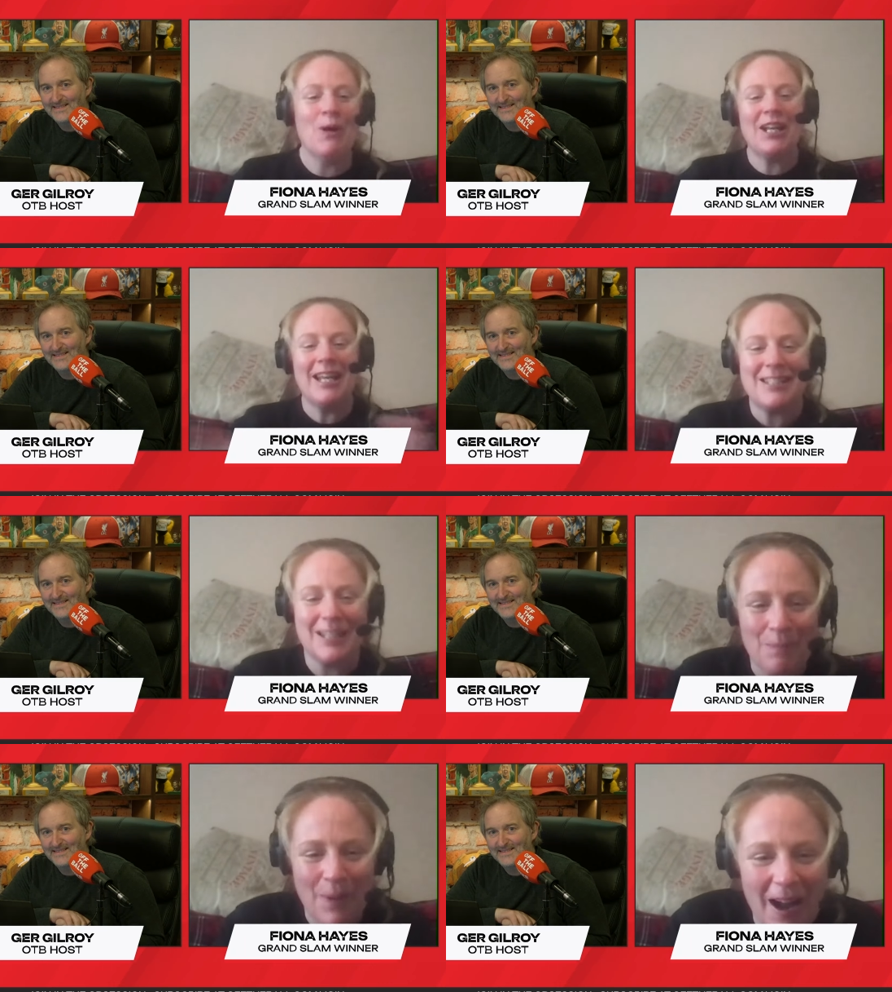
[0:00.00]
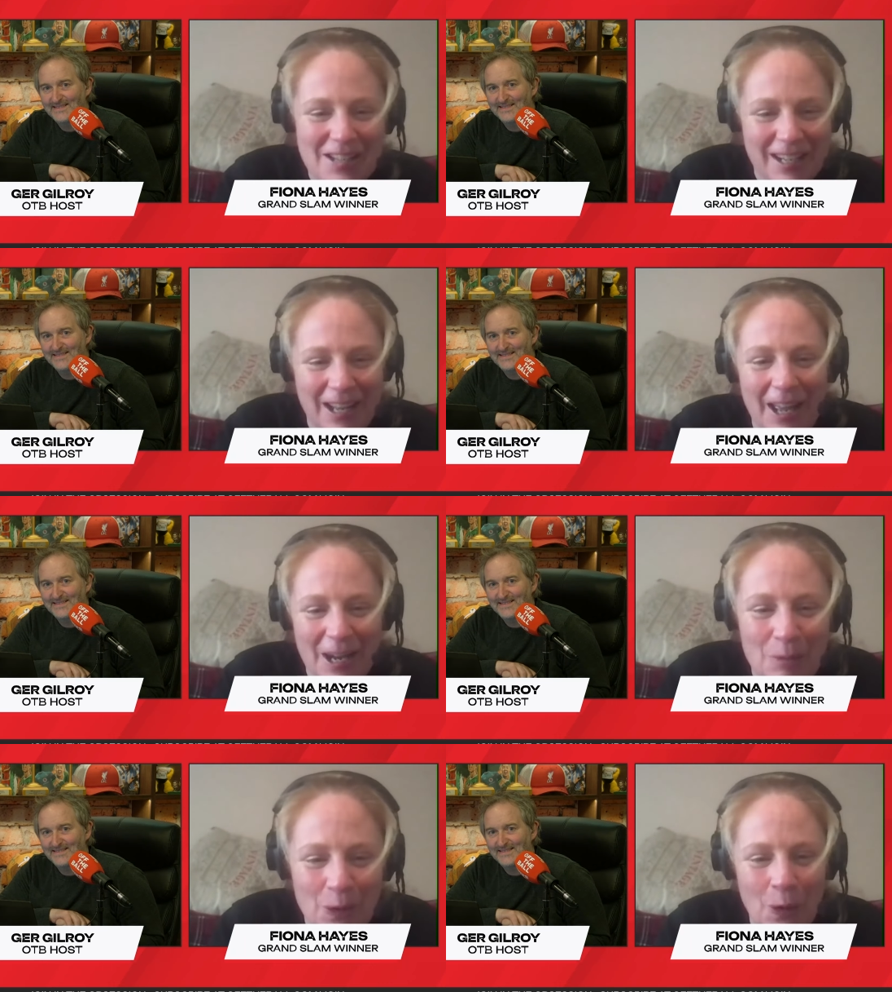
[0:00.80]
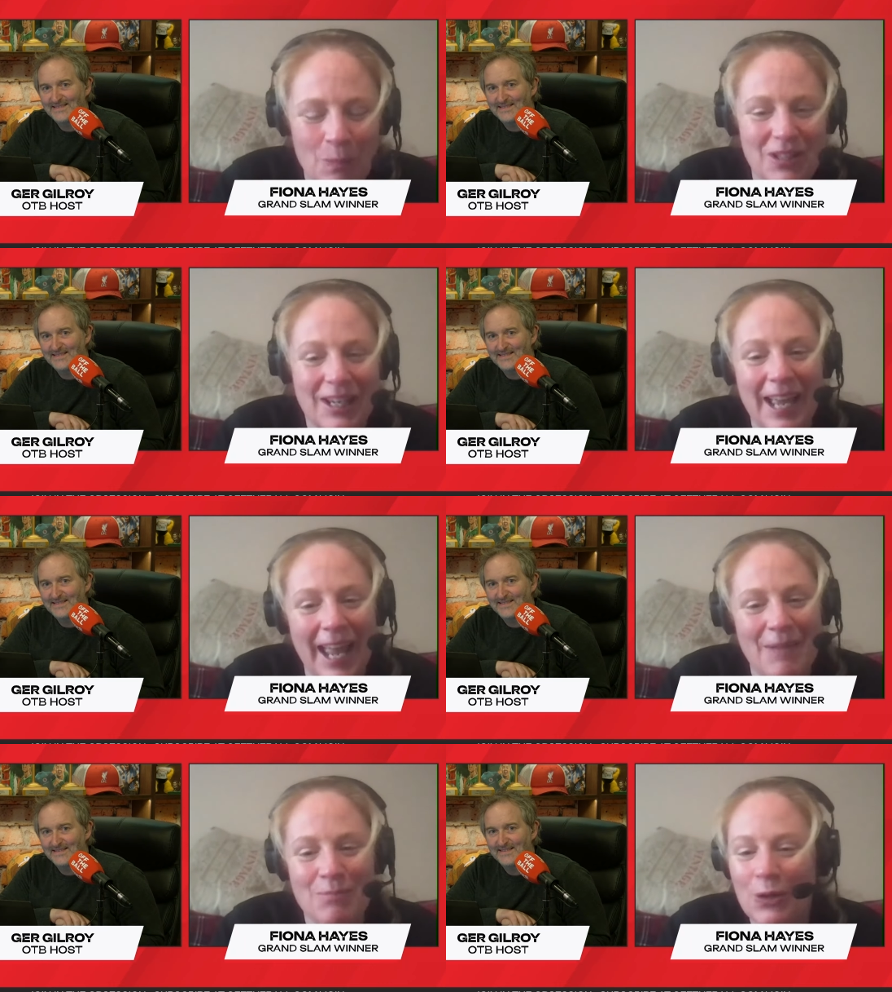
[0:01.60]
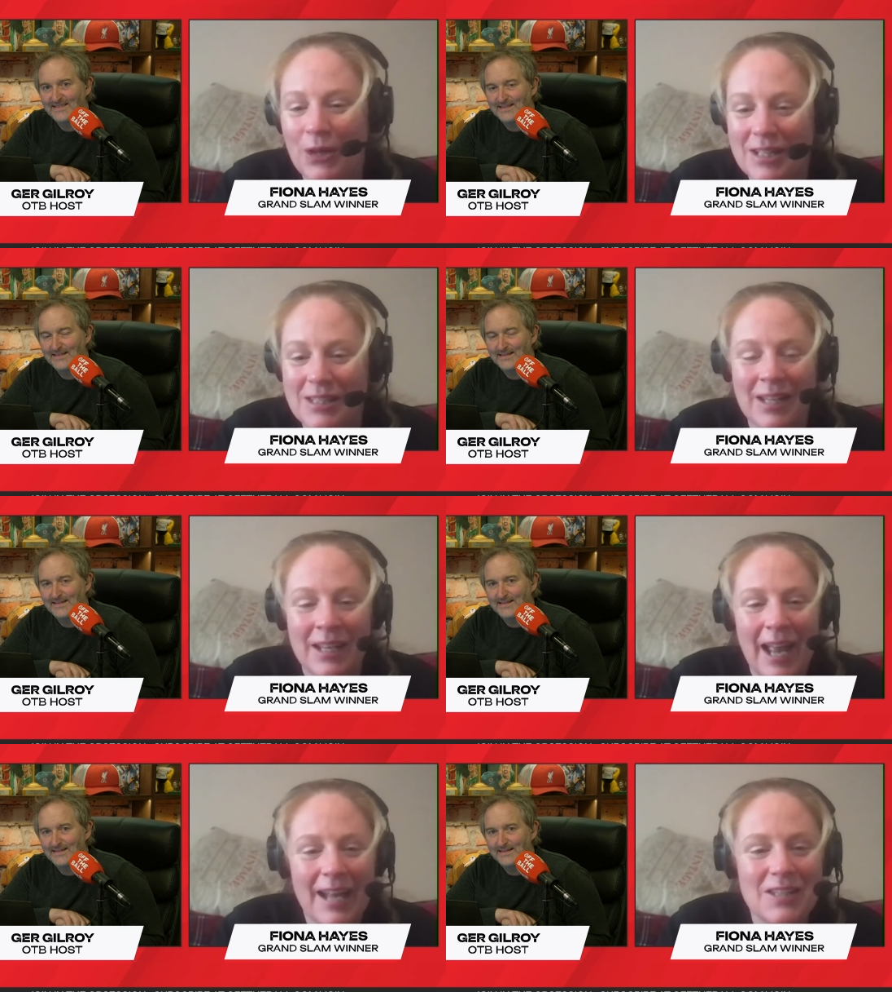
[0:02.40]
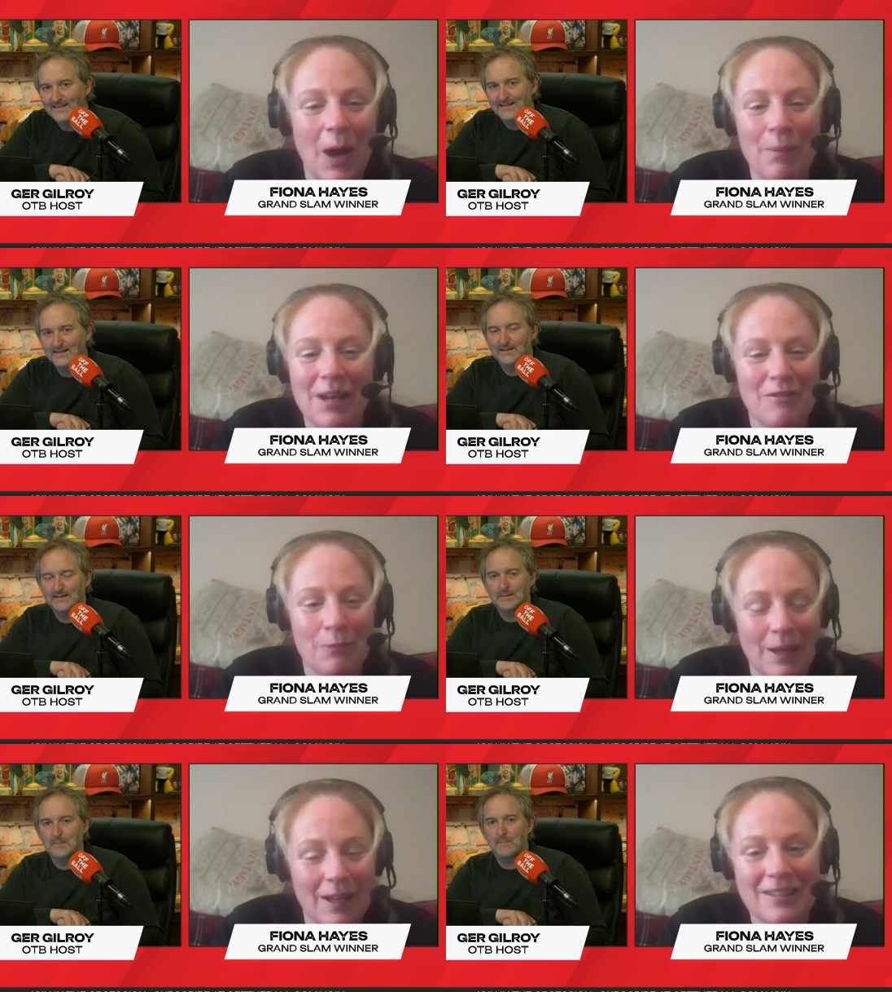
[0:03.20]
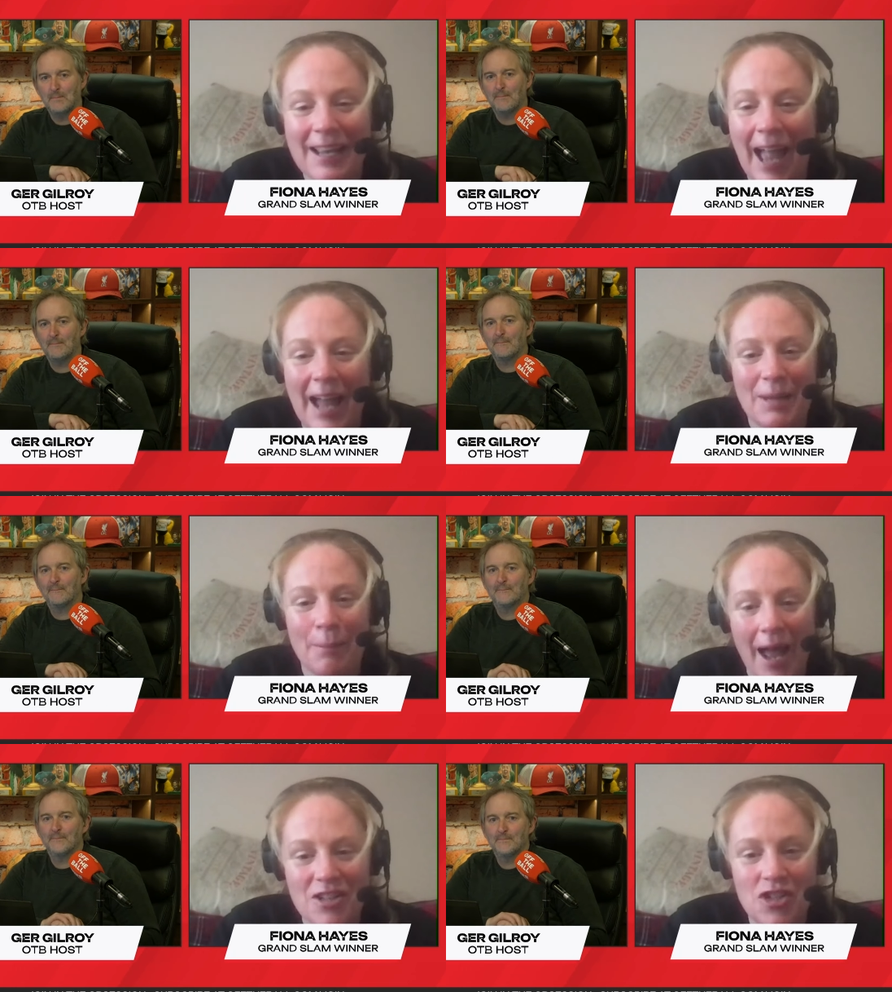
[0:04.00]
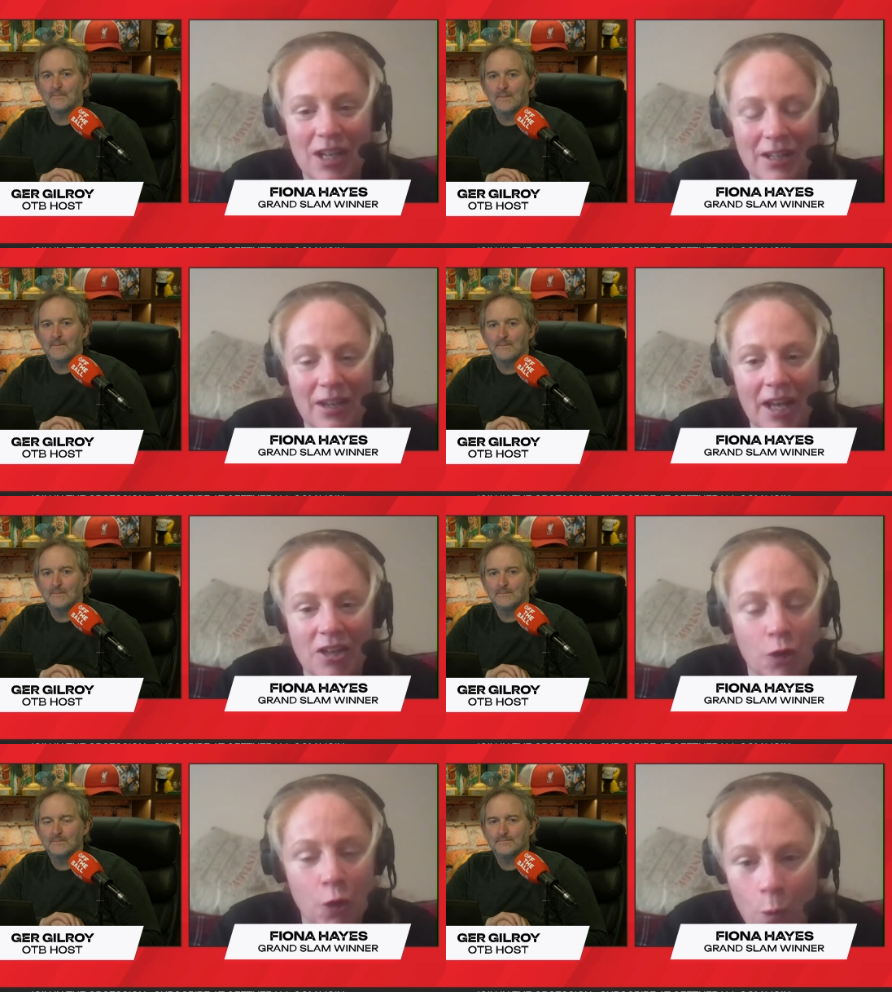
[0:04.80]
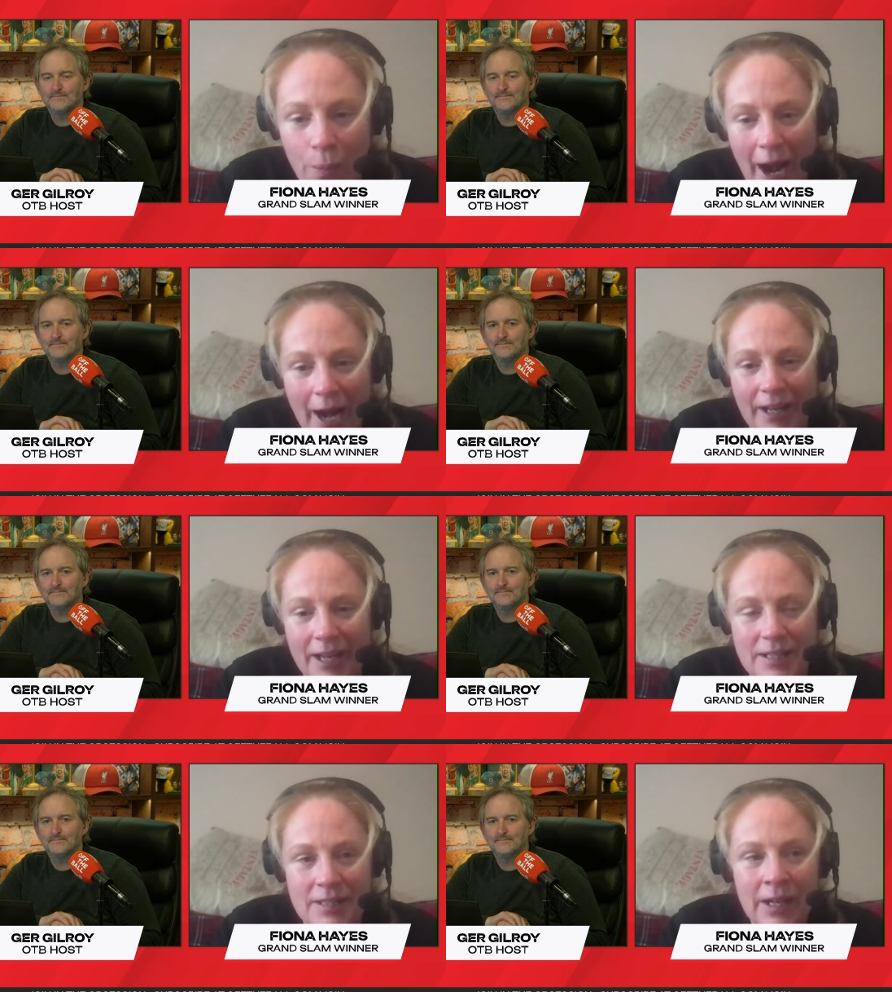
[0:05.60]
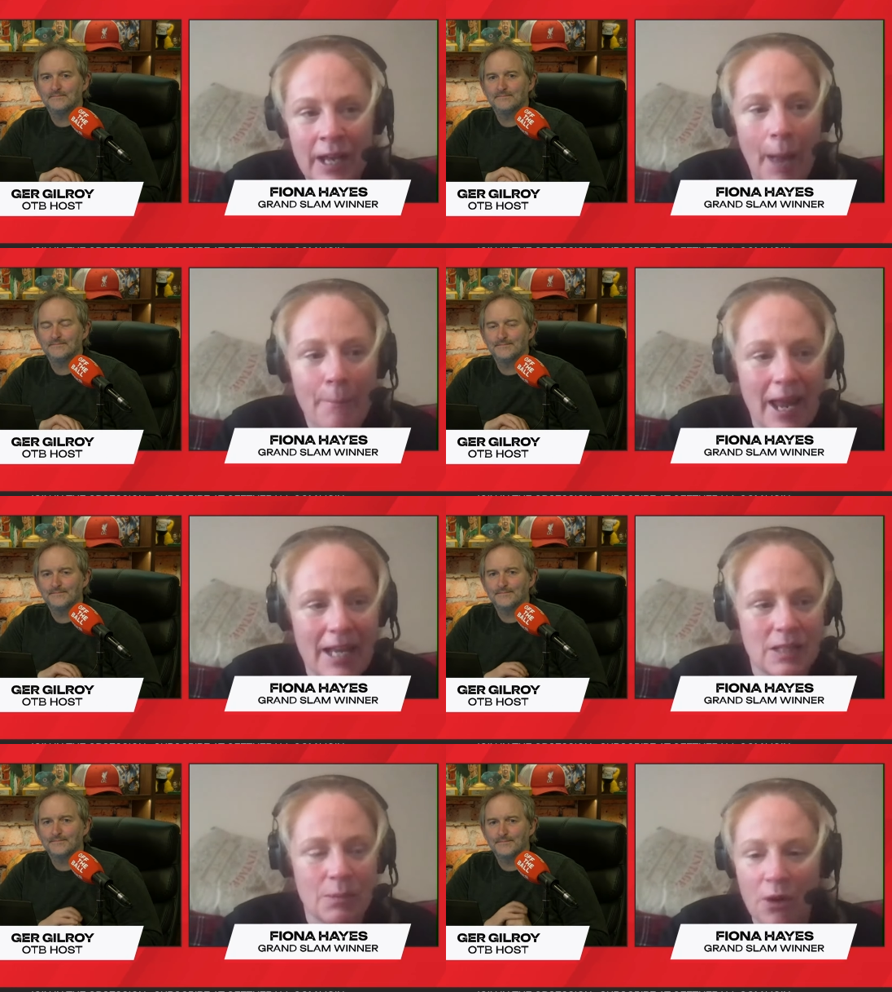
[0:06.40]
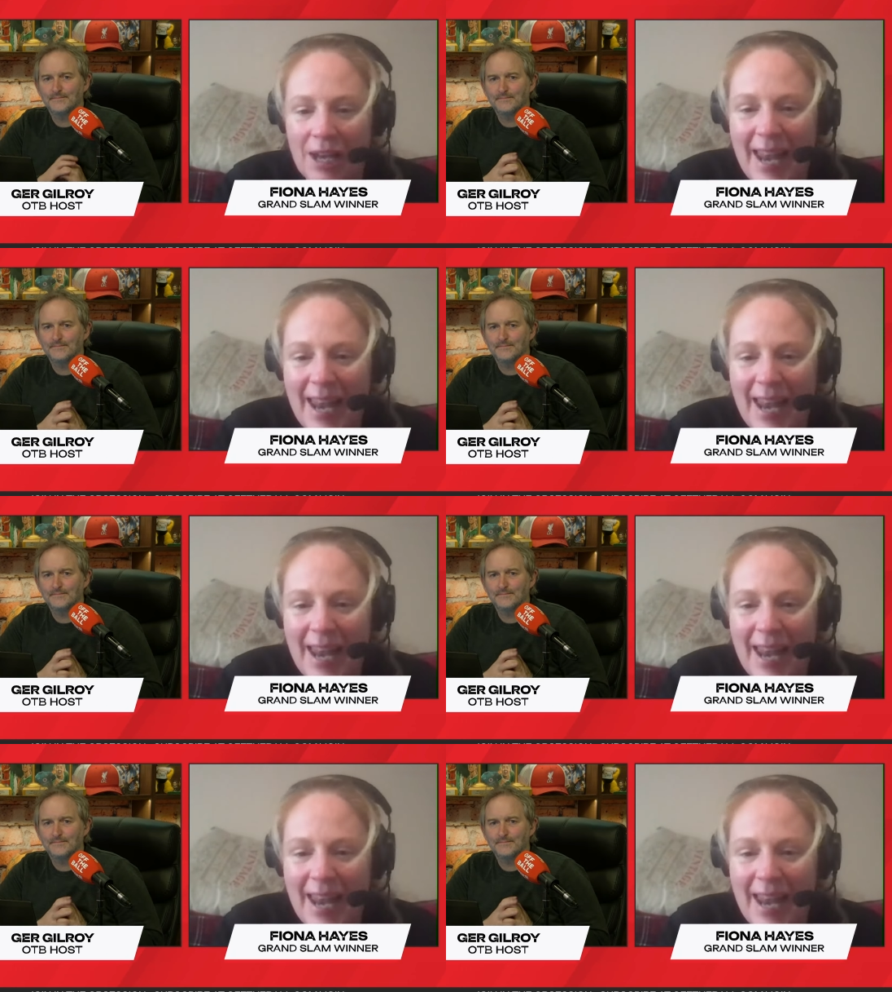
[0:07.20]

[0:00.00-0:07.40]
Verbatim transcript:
Speaker 1: money into the pot, and, I, and I'm going up to the game. Look, it's it's unbelievable. I think any match in, in Croke Park is amazing, but